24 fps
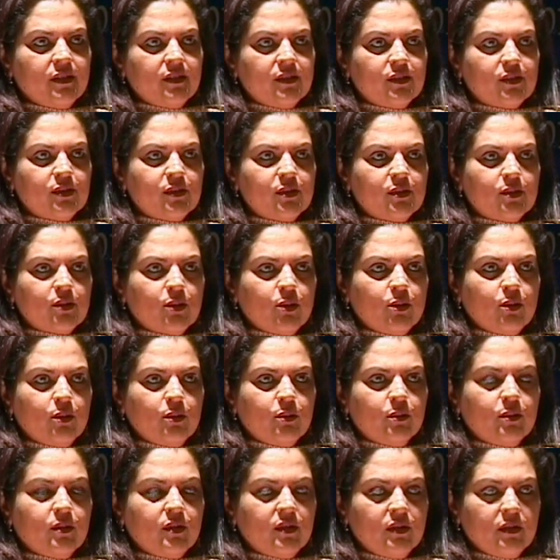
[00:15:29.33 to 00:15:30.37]

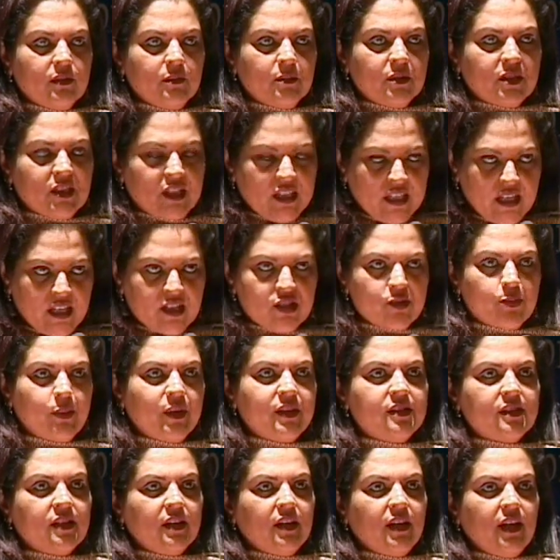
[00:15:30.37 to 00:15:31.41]
So Mr.
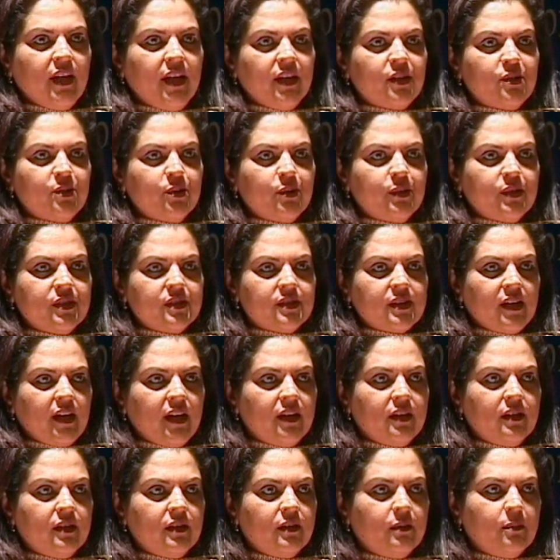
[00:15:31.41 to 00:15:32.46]
Yashwant Sinha had to
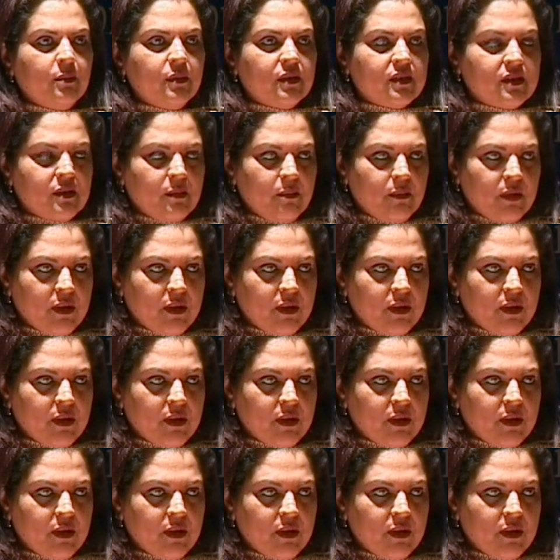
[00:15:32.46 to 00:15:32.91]
resign, Mr.